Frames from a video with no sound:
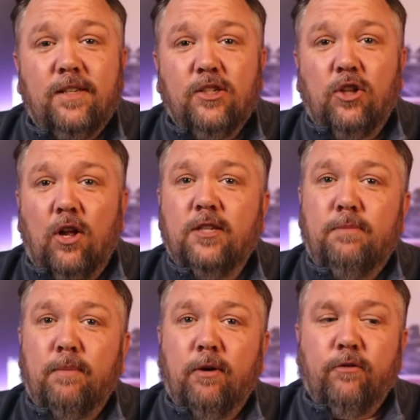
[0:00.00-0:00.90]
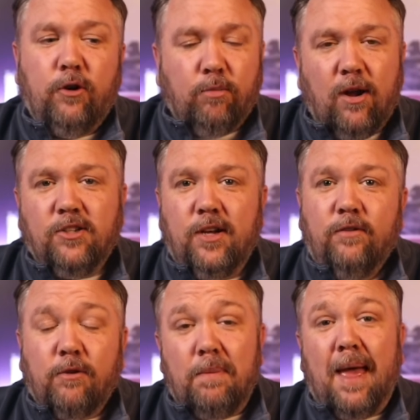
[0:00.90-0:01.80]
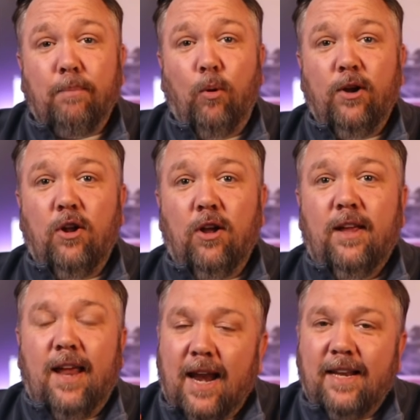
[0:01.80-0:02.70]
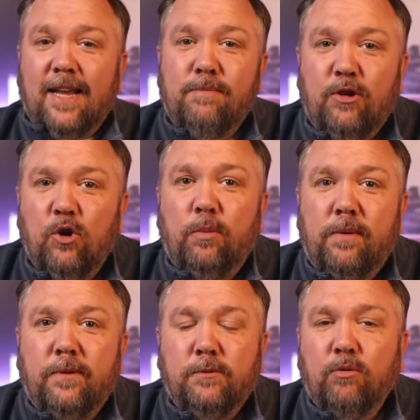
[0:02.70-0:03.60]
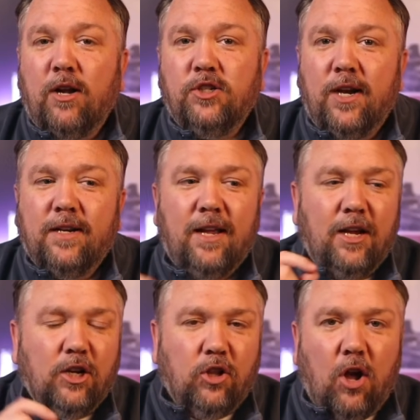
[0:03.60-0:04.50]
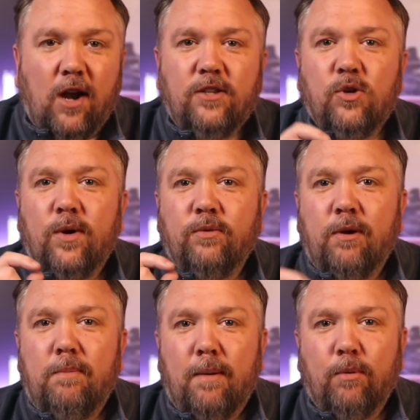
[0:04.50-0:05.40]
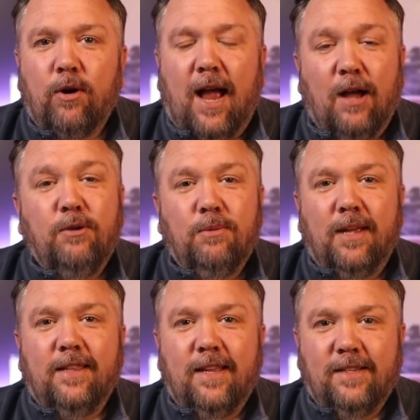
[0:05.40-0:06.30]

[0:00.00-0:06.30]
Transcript: Claude's memory for your project. From that point on, anytime that you open up this project, Claude is going to remember how you like things